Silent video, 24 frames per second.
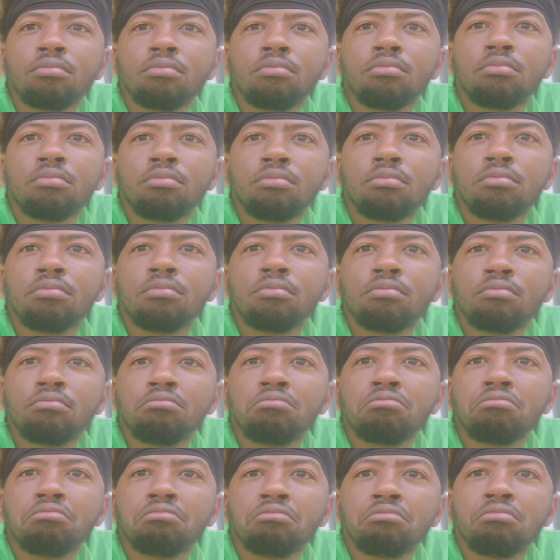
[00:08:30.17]

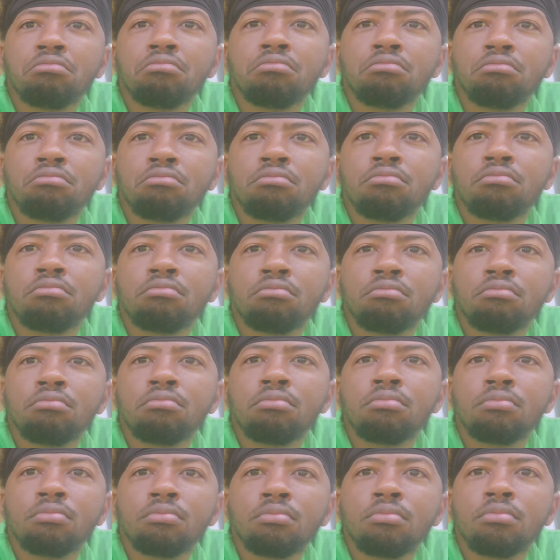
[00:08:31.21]

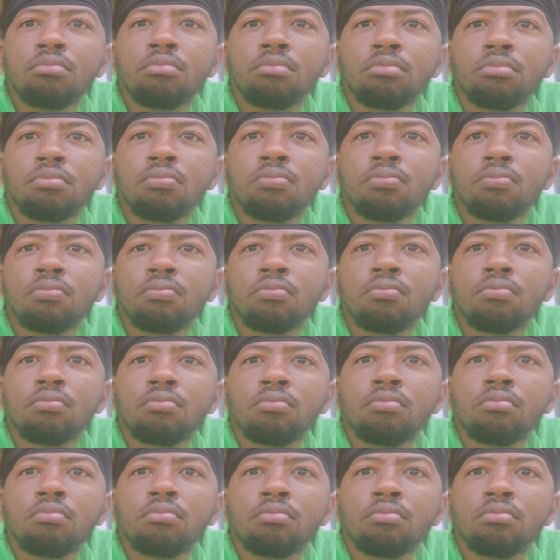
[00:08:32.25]

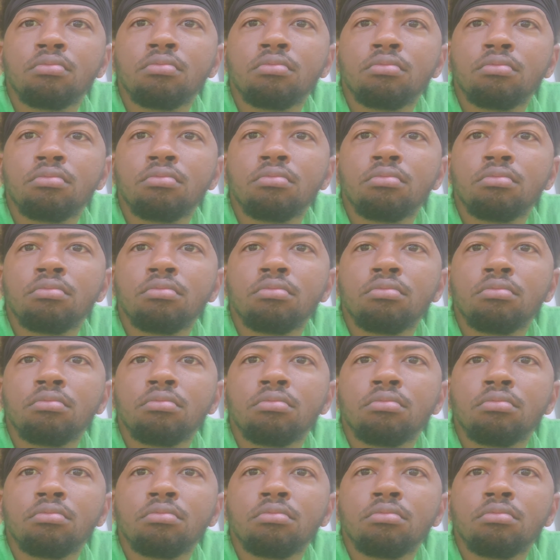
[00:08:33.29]
No words are spoken by the person on screen.